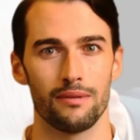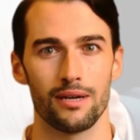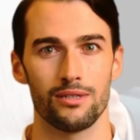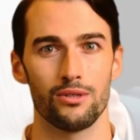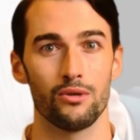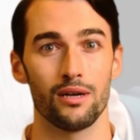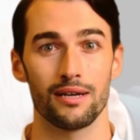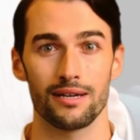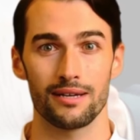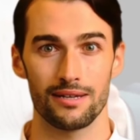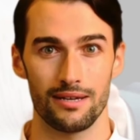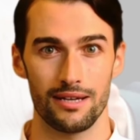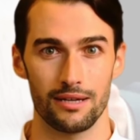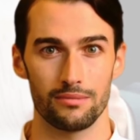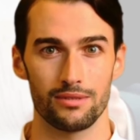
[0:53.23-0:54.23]
by screening
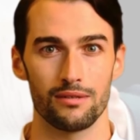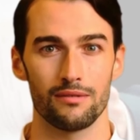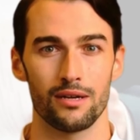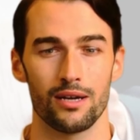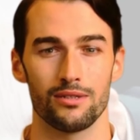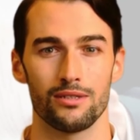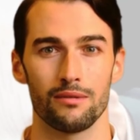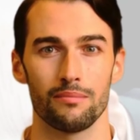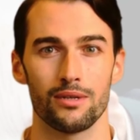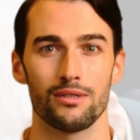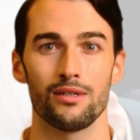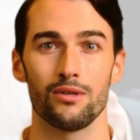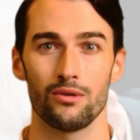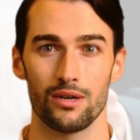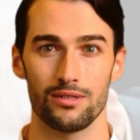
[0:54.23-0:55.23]
the names of
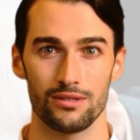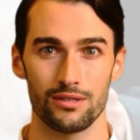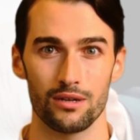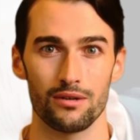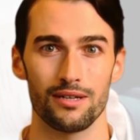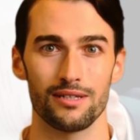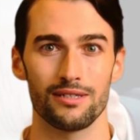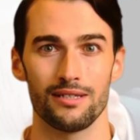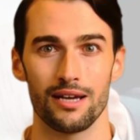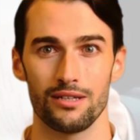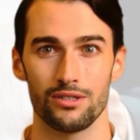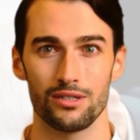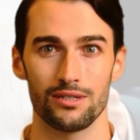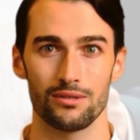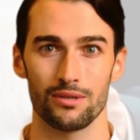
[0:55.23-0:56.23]
customers across various
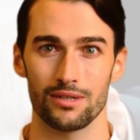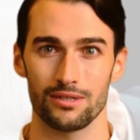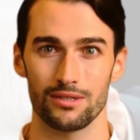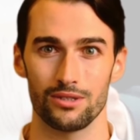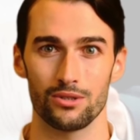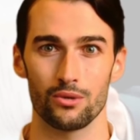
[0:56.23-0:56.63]
sanctions lists